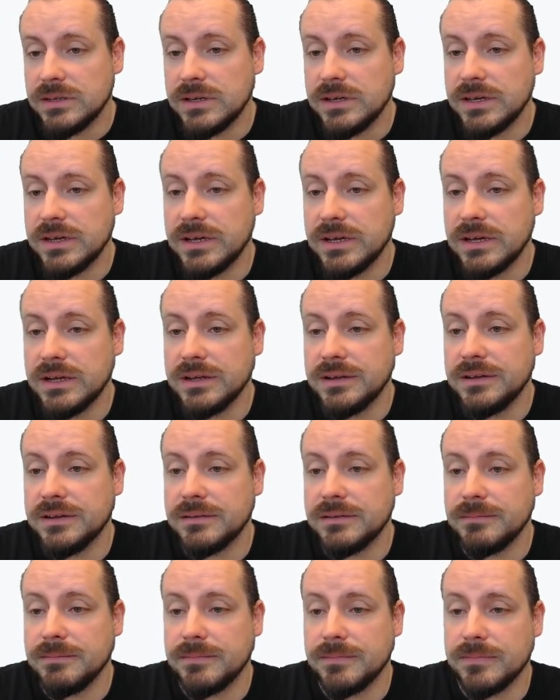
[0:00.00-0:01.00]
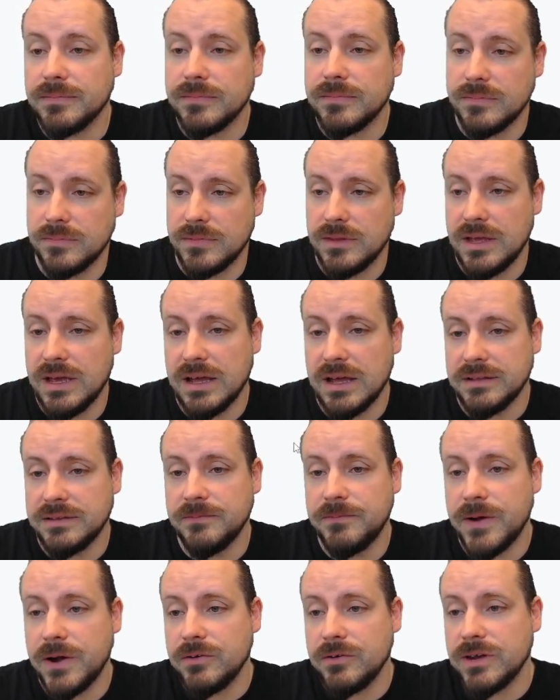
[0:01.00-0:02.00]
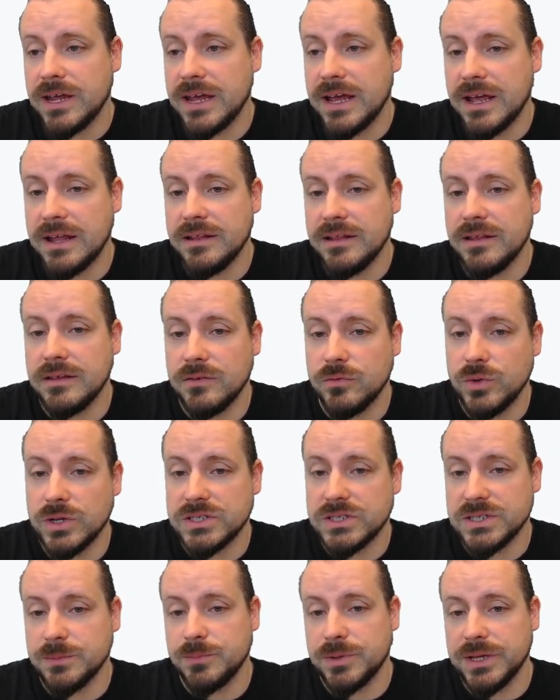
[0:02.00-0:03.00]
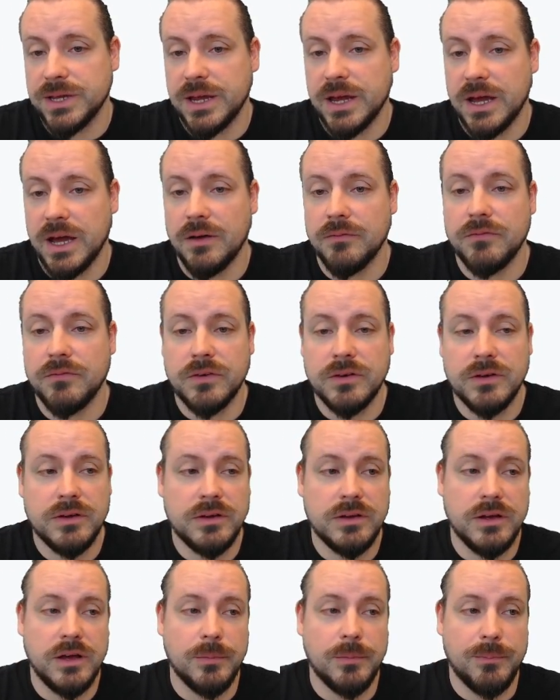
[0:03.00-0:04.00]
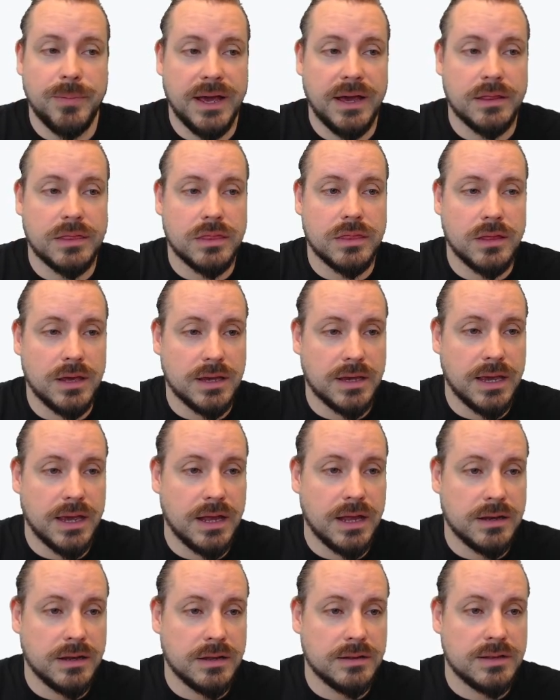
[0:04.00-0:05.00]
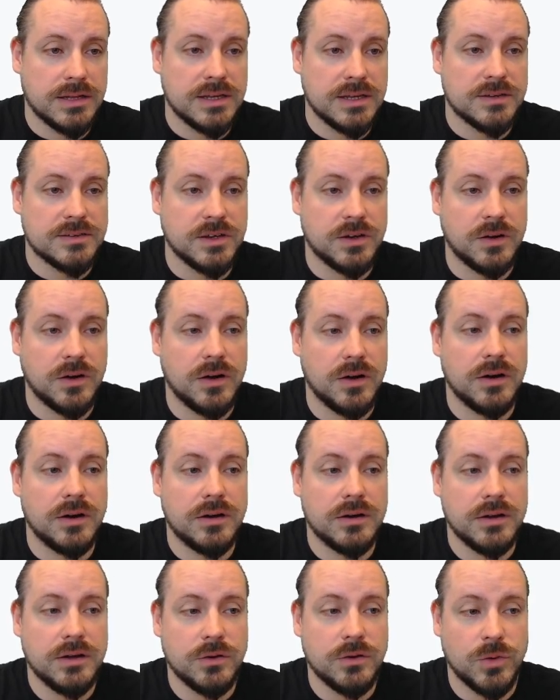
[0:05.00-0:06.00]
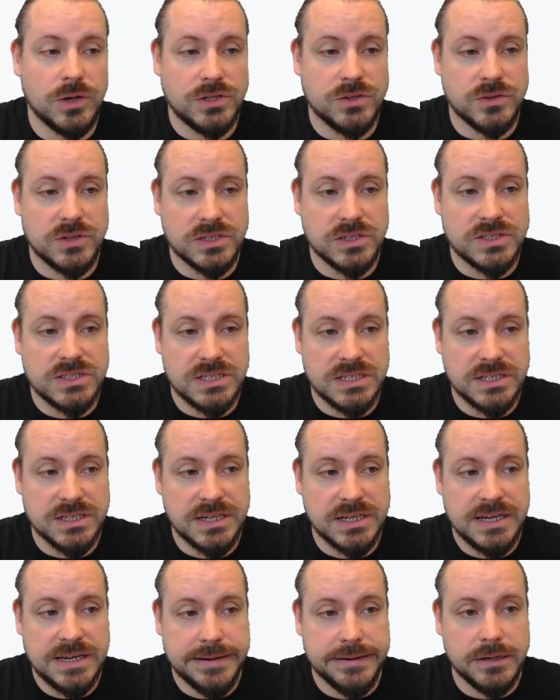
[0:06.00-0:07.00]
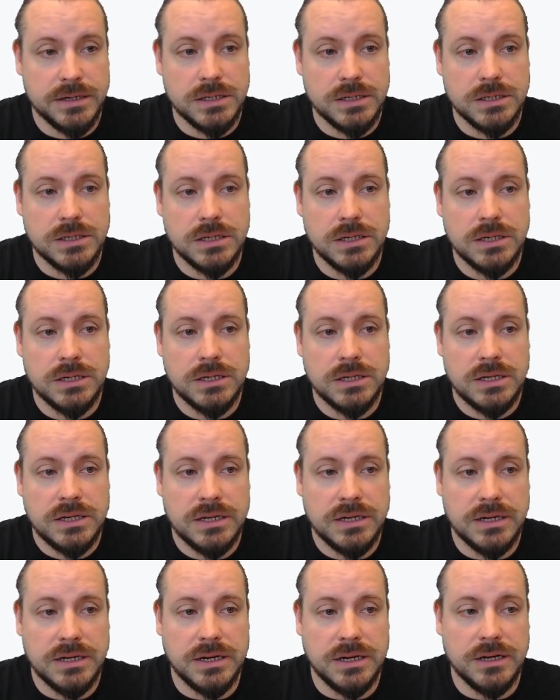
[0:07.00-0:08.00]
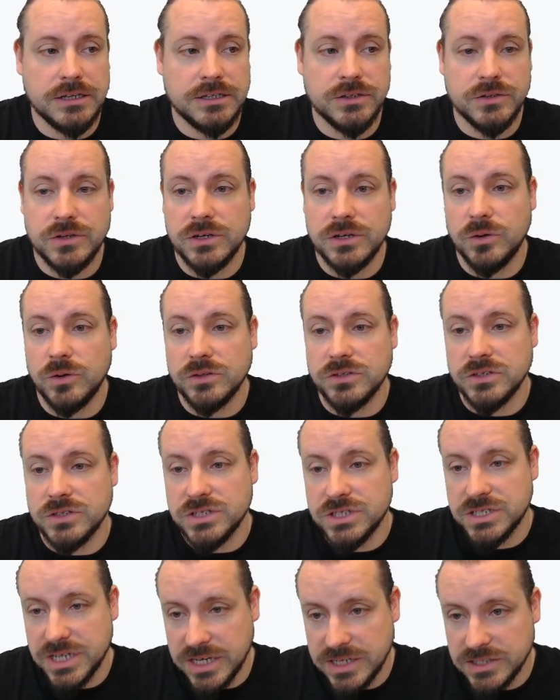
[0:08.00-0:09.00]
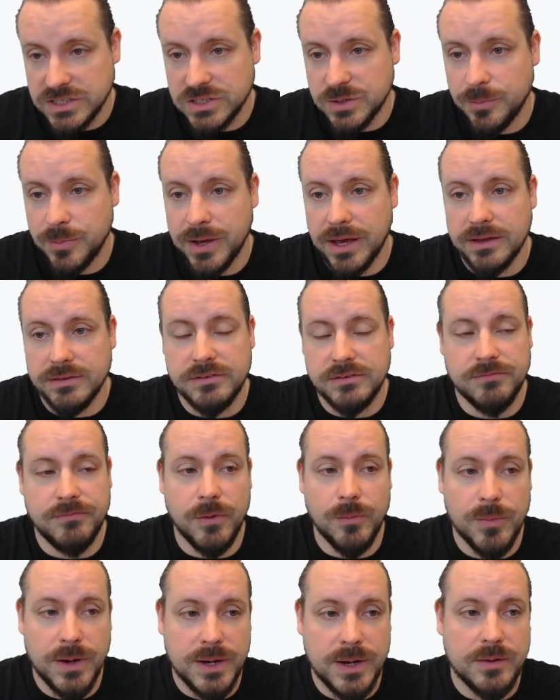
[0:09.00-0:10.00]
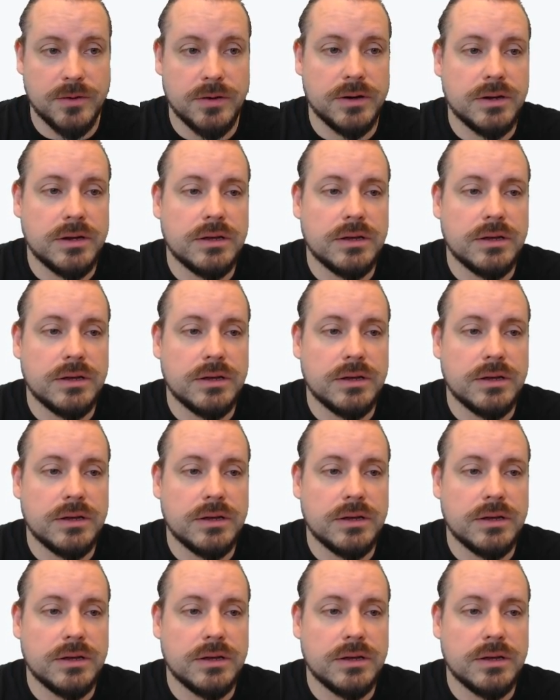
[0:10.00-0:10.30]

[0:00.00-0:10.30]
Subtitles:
And at the very end, we simply have a path. Again, these are what you could see in here. You could also change the path from here,